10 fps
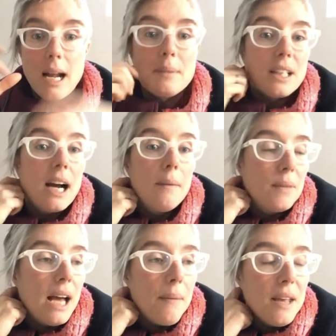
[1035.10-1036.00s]
Capticon.
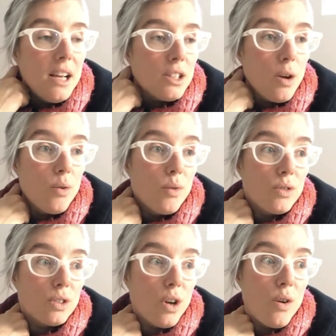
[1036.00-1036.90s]
So
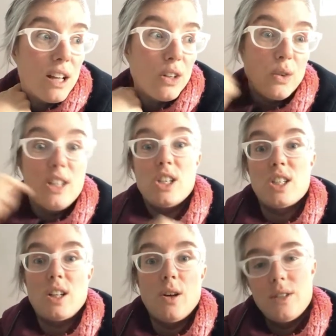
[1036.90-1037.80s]
Illinois
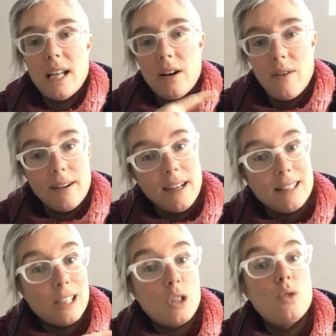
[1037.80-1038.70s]
just closed down a
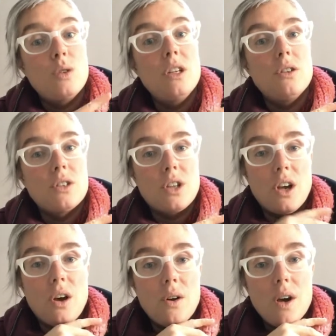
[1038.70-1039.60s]
roundhouse like 2 years
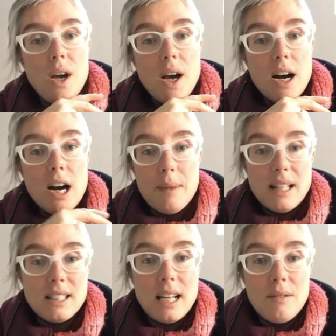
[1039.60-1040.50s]
ago at
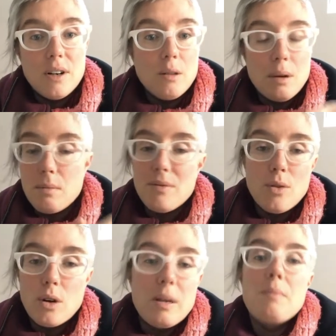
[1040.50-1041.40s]
Stateville, but
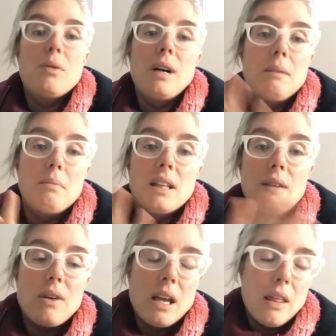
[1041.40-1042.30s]
before people had been
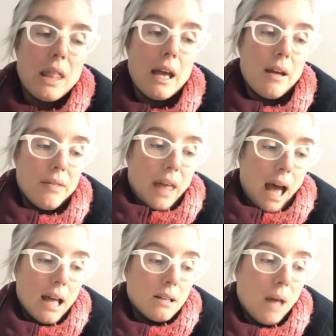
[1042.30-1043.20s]
living in
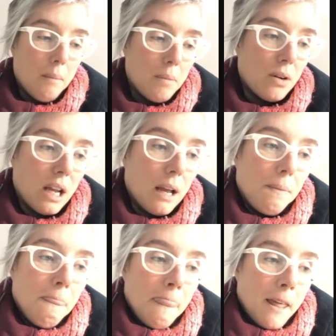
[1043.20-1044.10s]
that building.
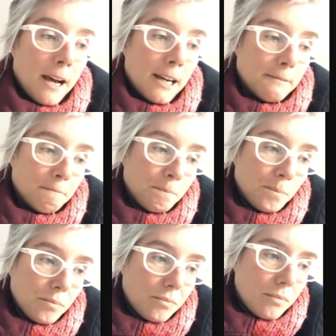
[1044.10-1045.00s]

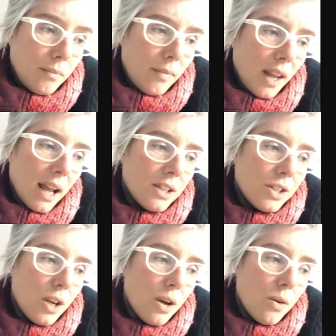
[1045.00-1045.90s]
And
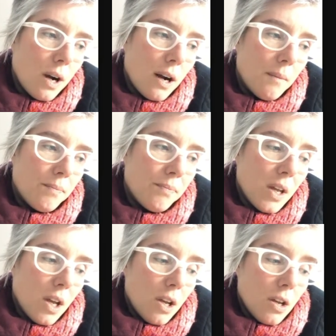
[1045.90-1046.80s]
so
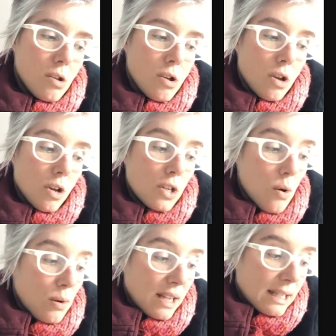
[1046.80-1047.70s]

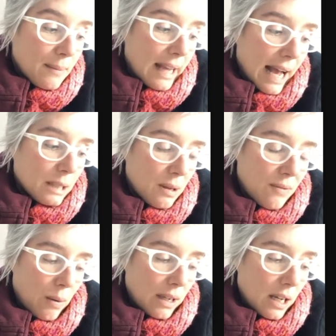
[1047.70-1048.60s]
anyway, somebody asked me if I
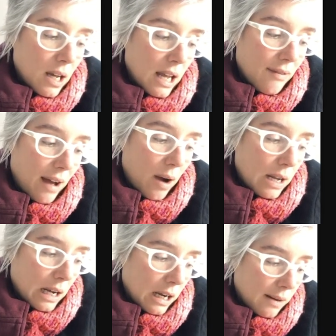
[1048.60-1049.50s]
would